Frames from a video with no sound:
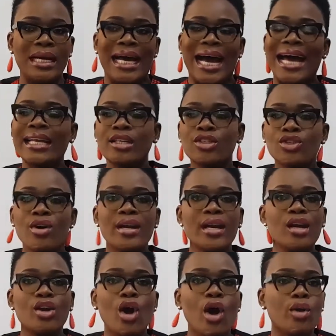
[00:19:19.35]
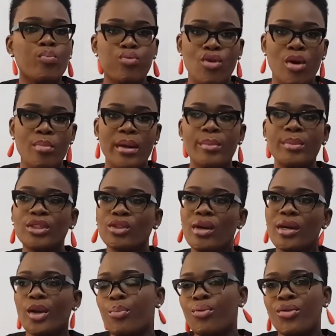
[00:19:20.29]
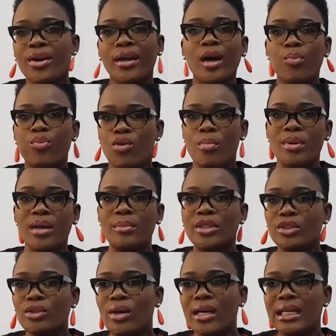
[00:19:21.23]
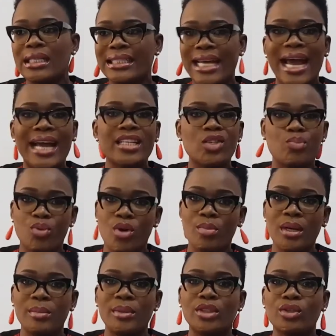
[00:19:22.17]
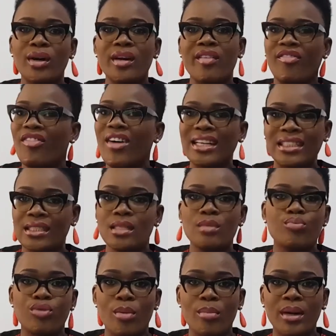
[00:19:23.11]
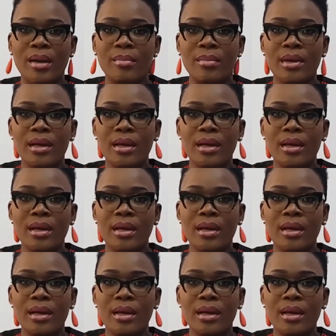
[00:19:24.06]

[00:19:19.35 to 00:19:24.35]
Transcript: And it's not a God problem, it's not a prayer problem, it's not a tithe problem, it's not a fasting problem.